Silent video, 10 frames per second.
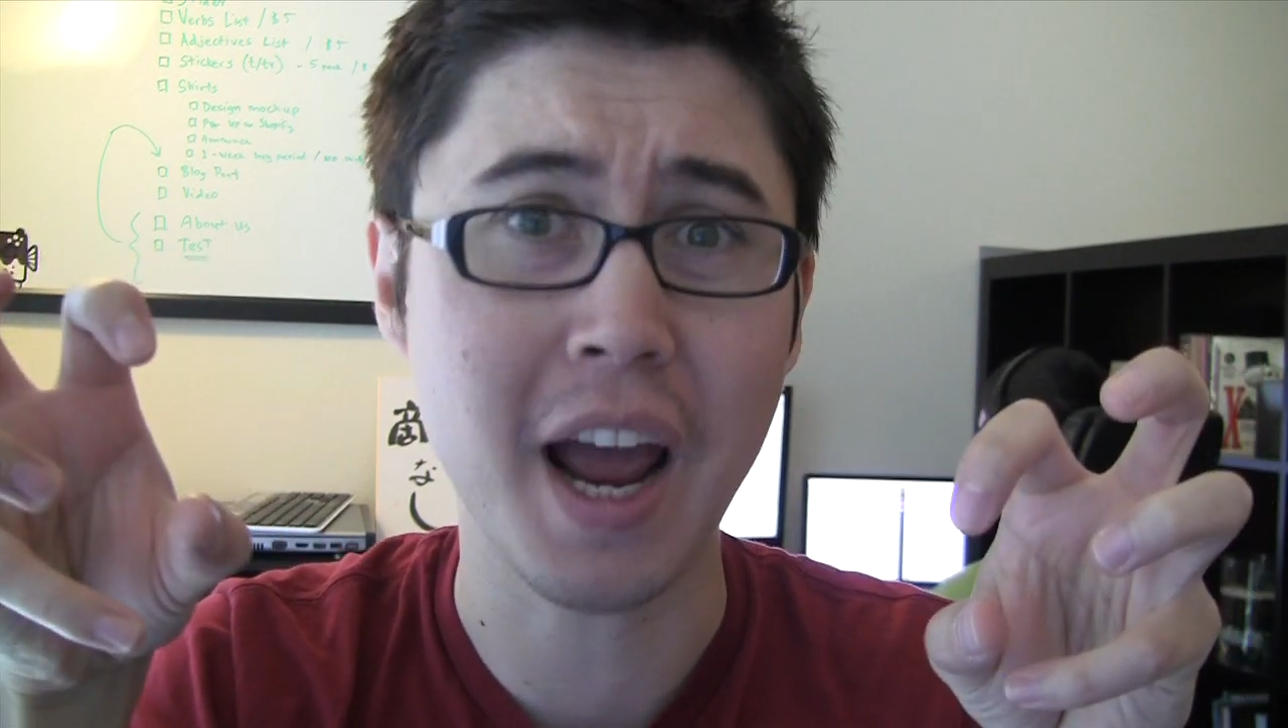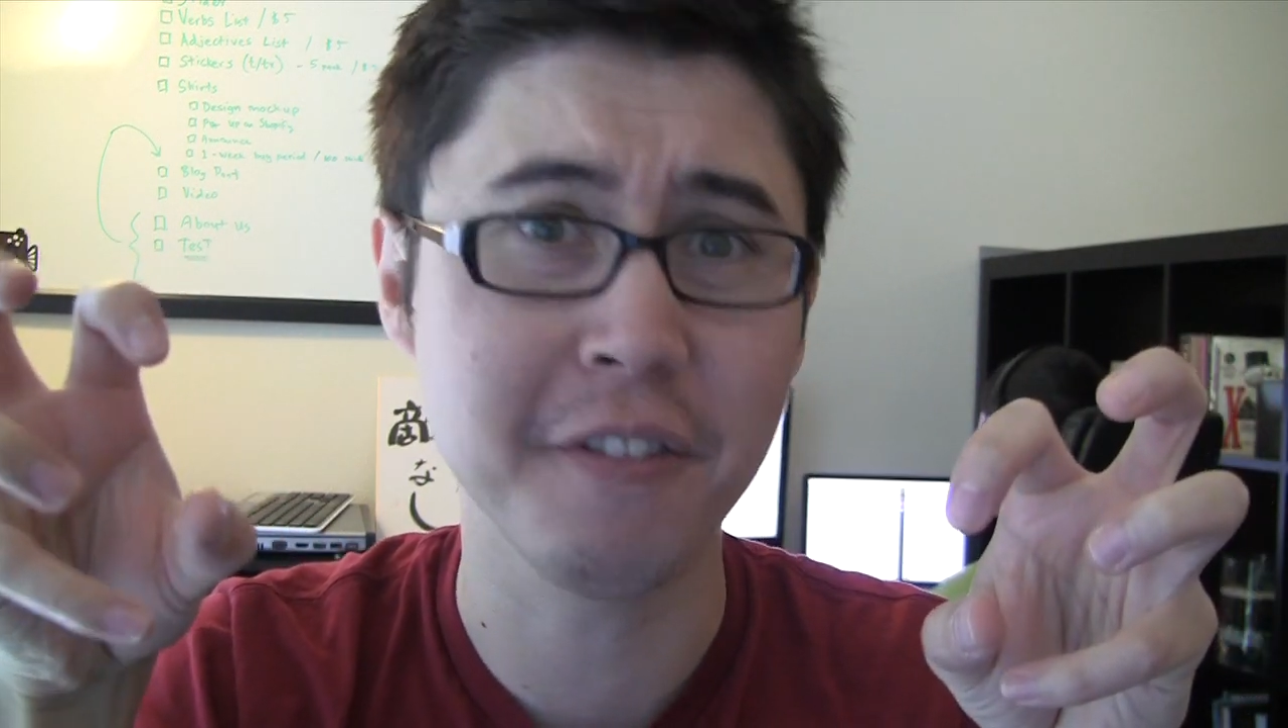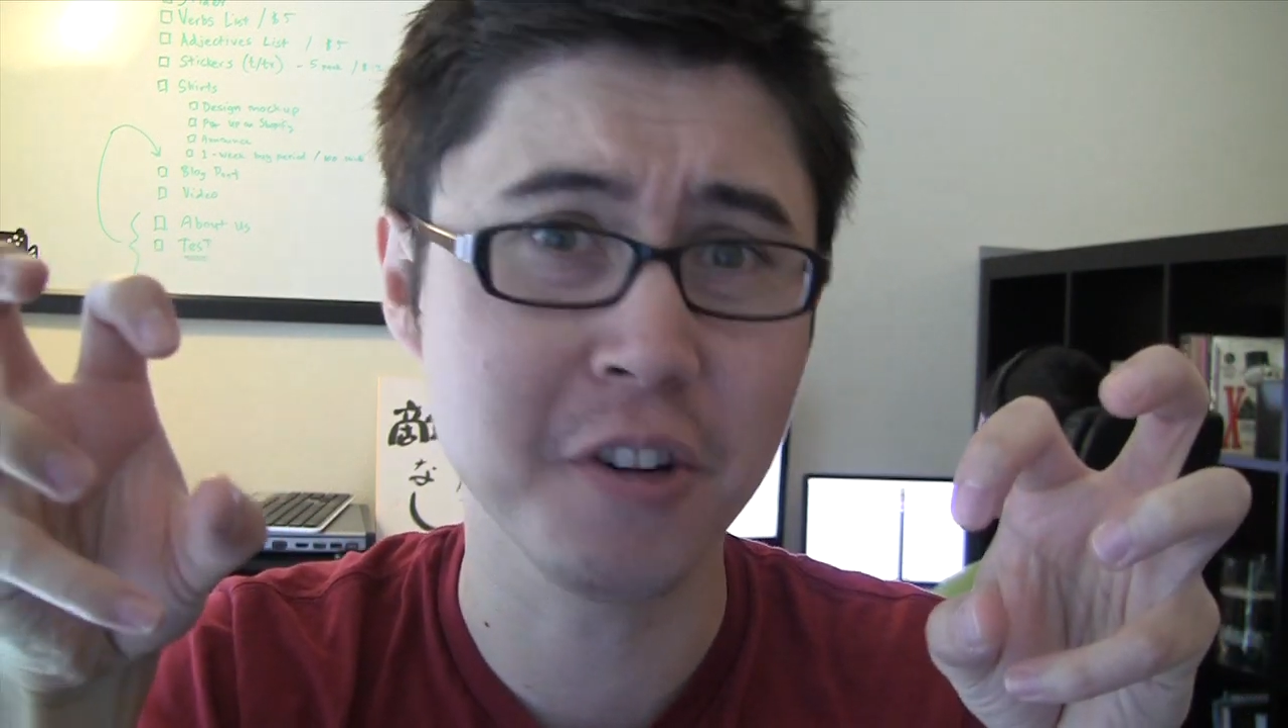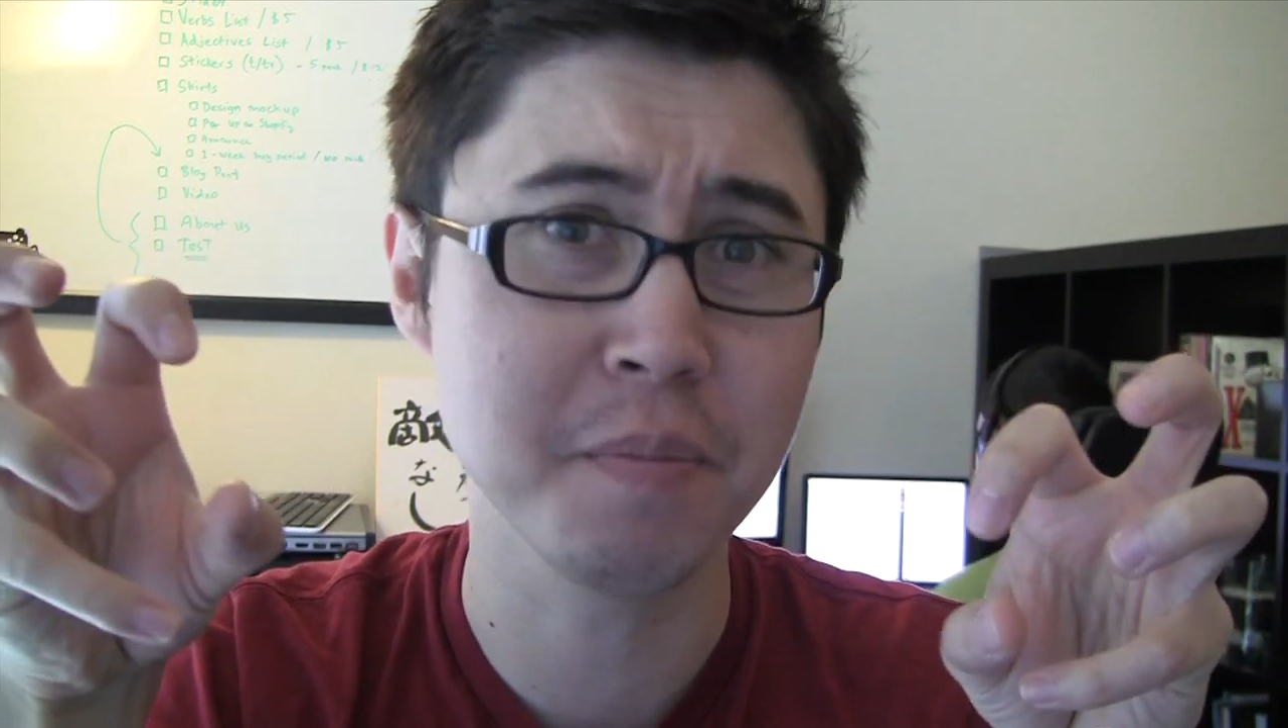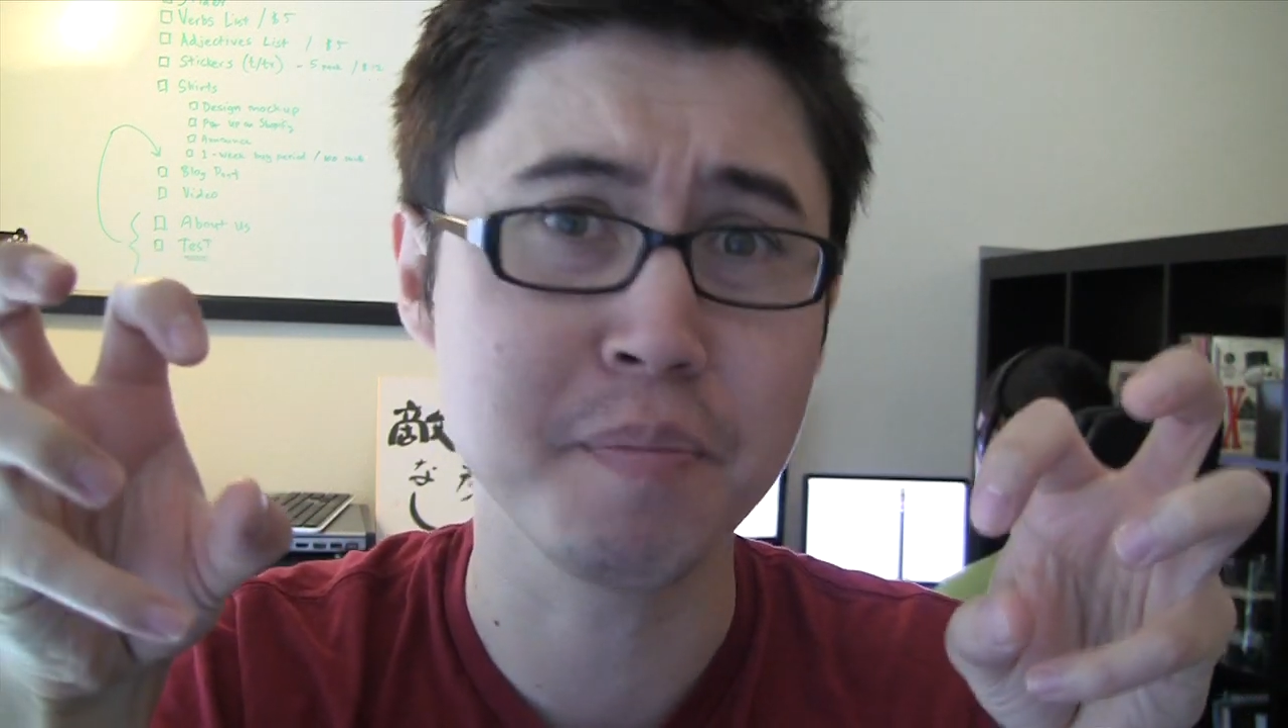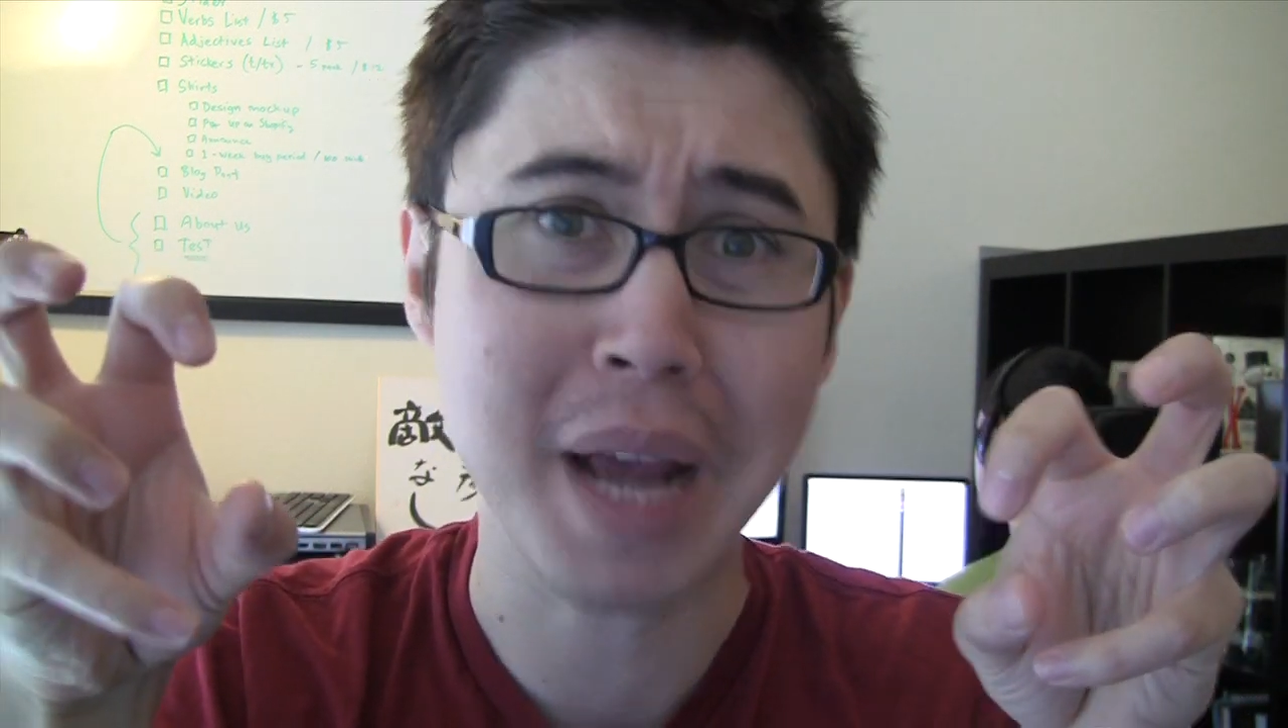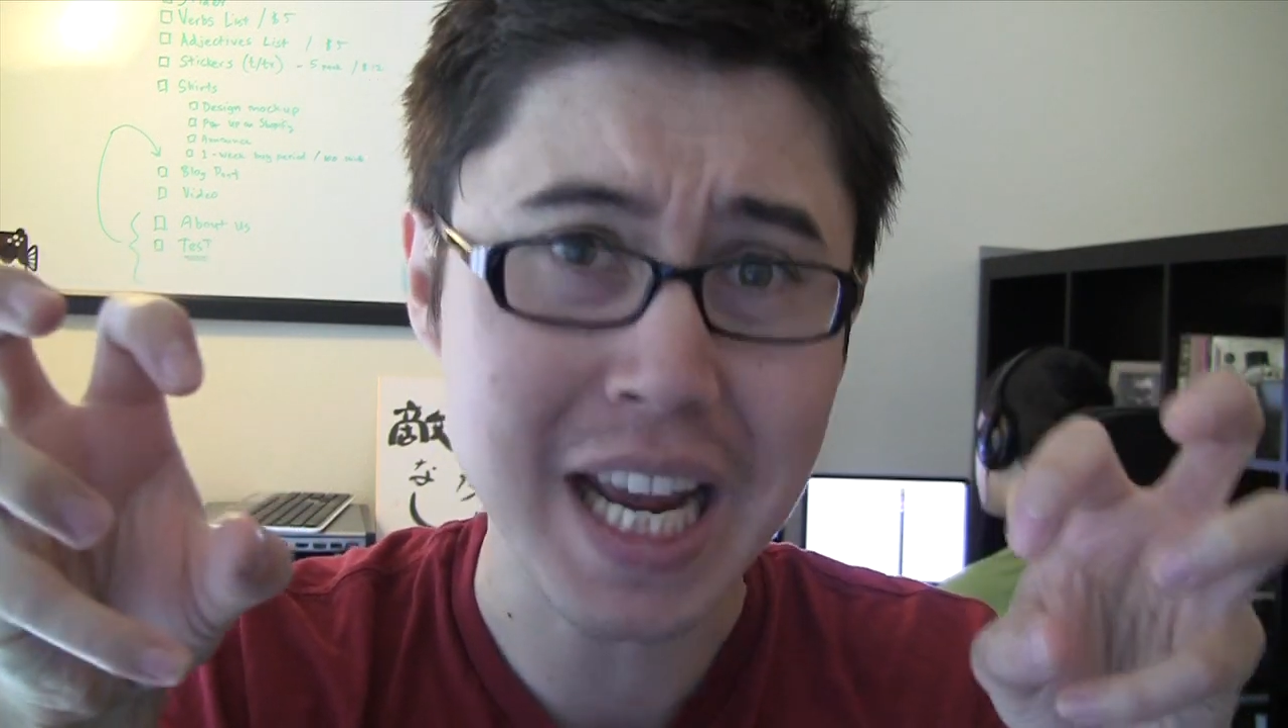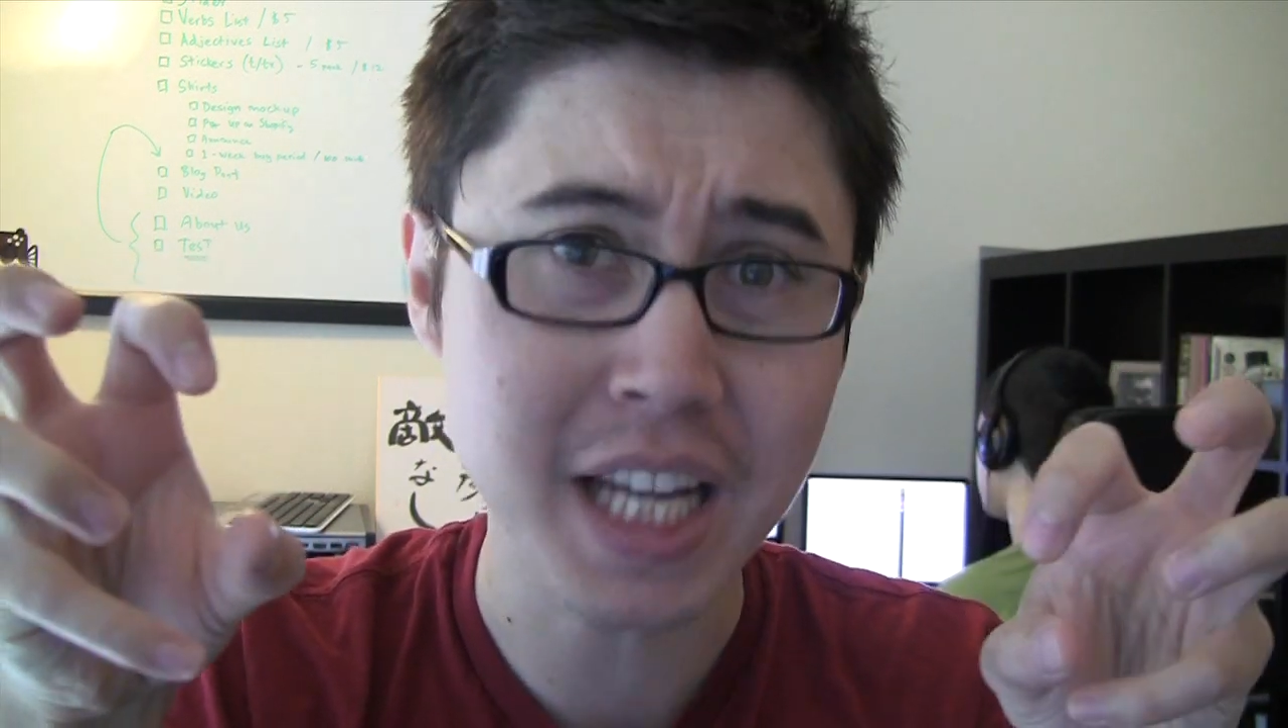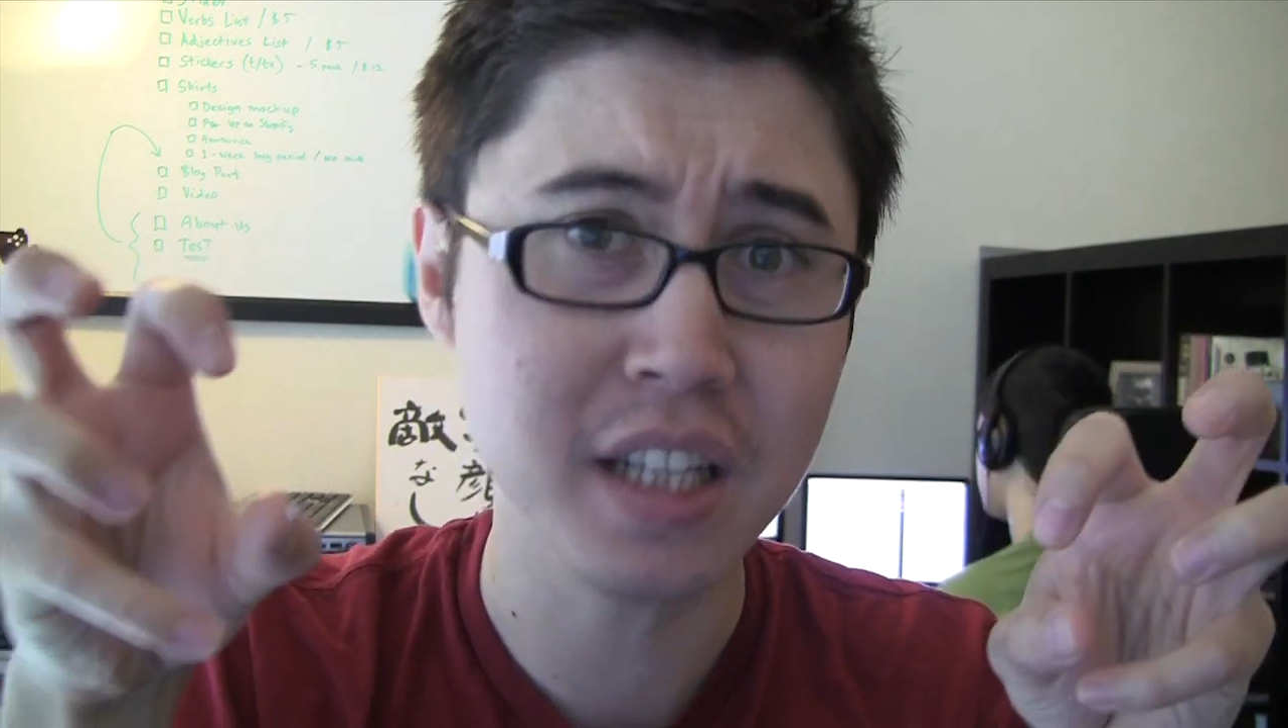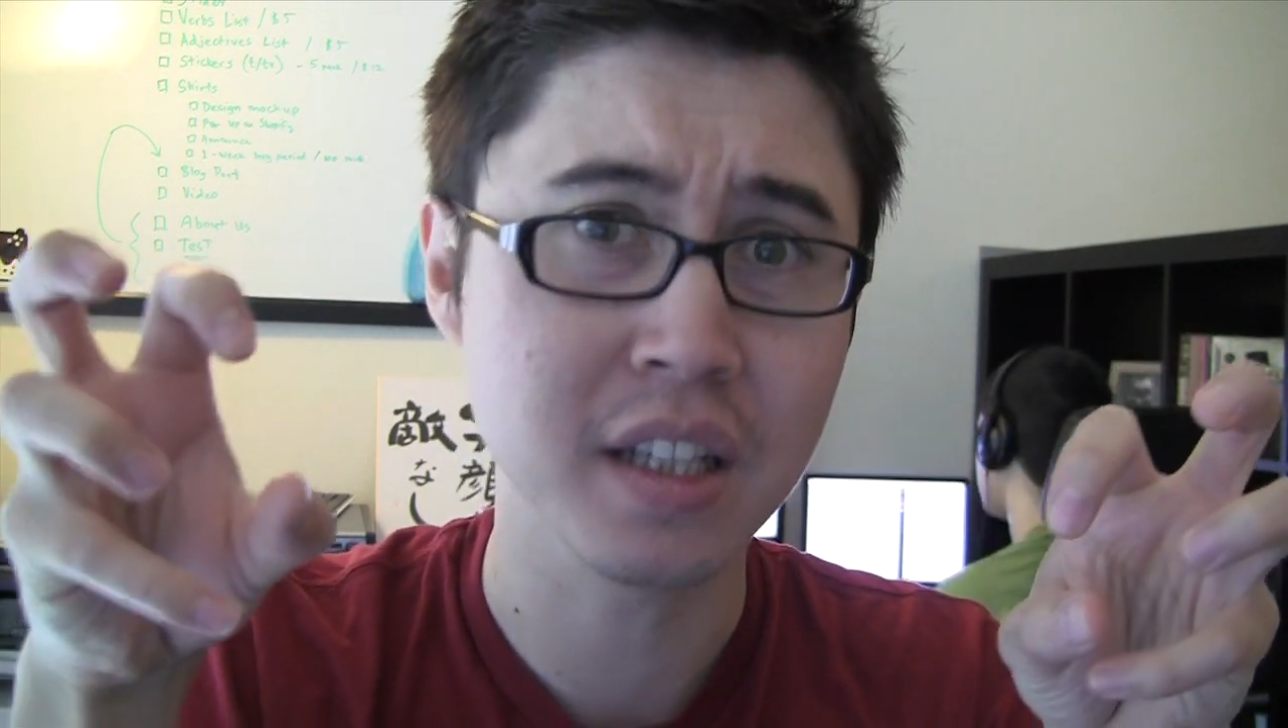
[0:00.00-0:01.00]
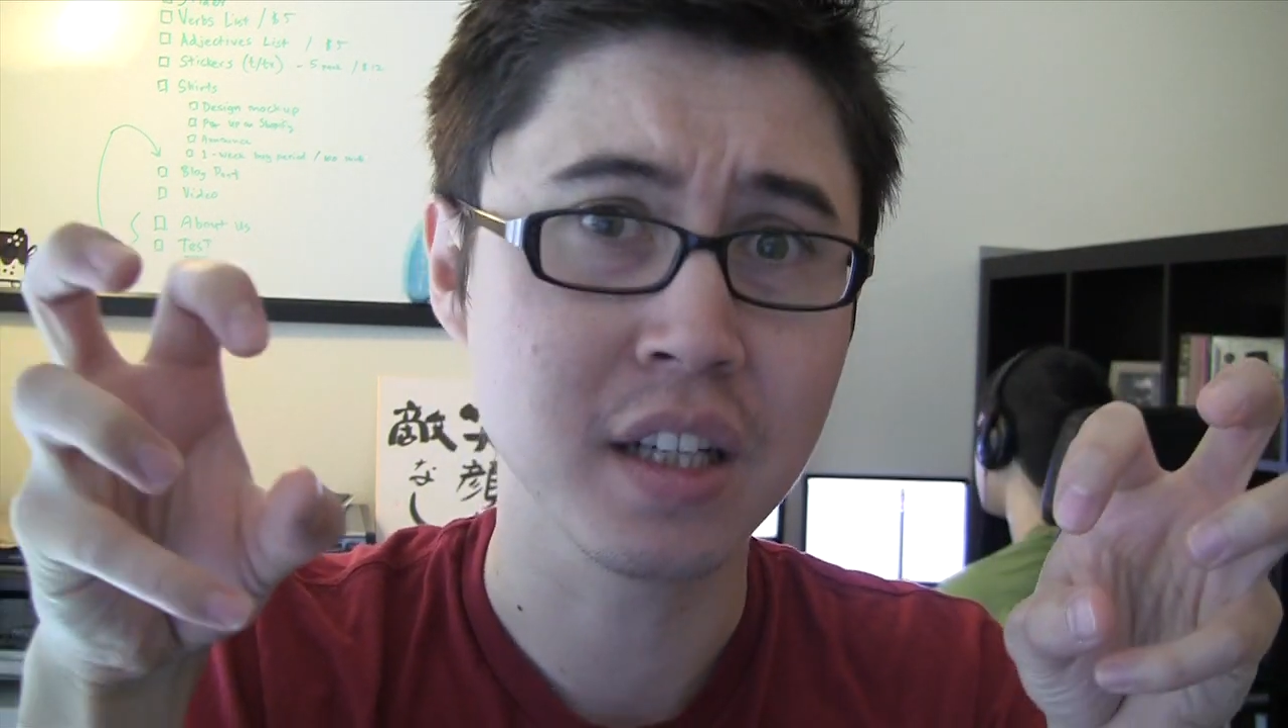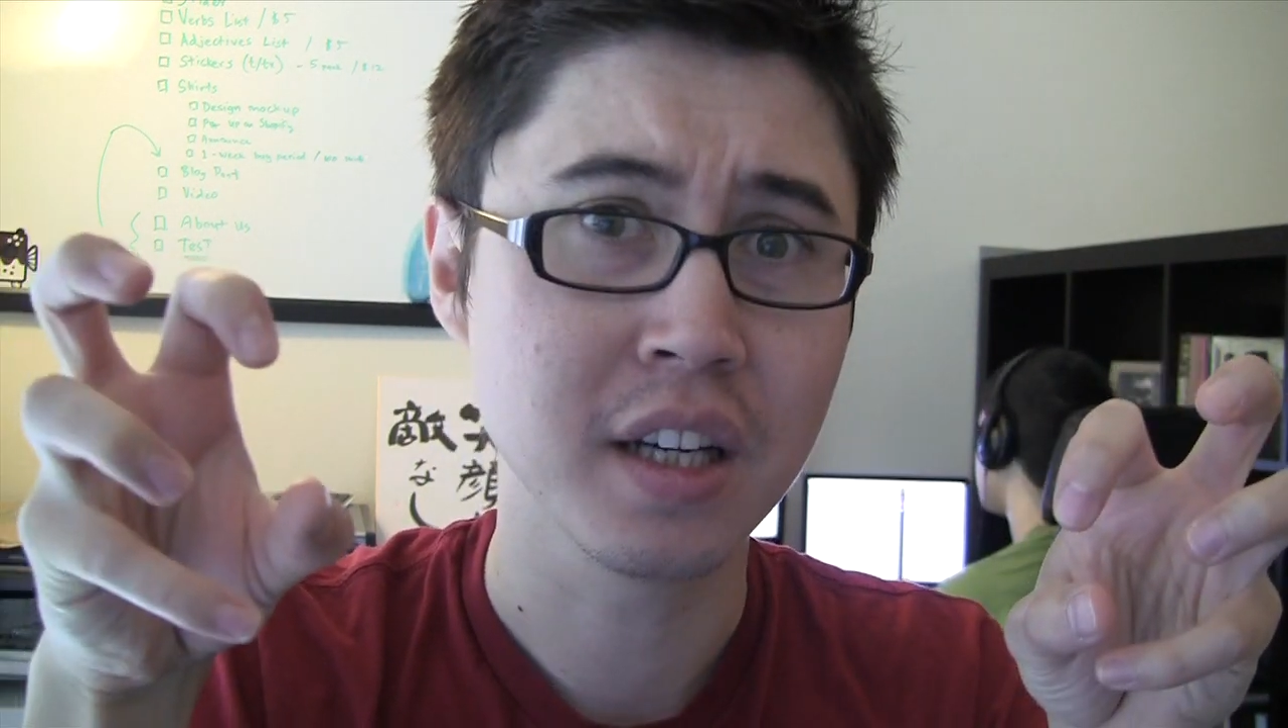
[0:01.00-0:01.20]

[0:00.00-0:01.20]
ever made?